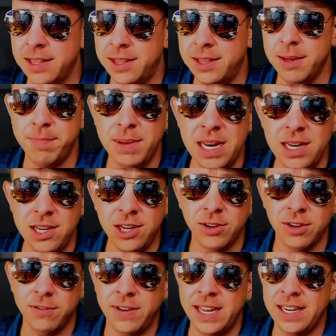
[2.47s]
The
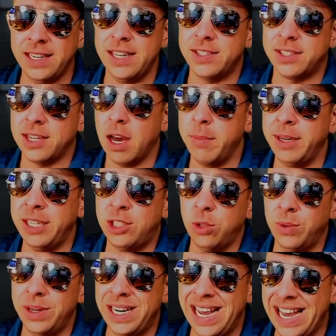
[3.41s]
mid-year event is coming
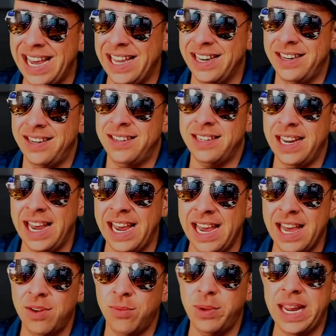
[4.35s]
to an end,
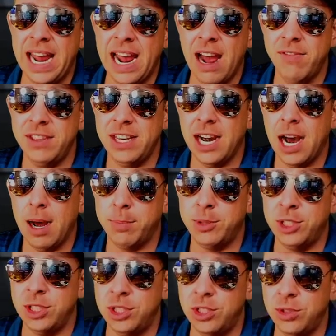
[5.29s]
and we have the
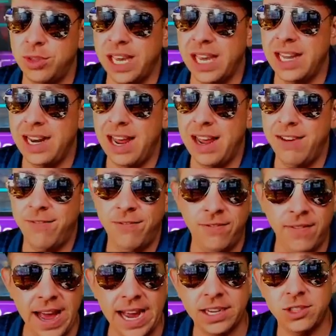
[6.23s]
option to get a
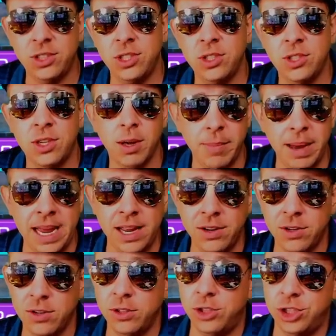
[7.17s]
faction
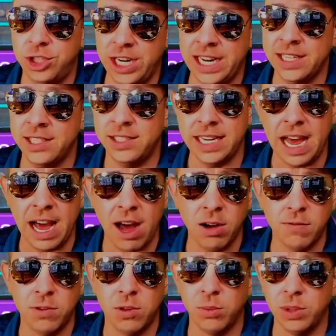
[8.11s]
commander chance
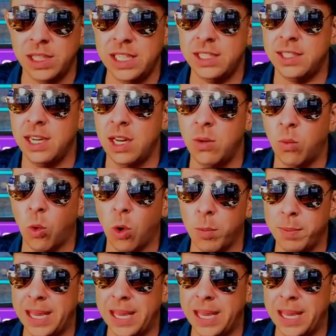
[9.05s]
out of the Release 10 Warp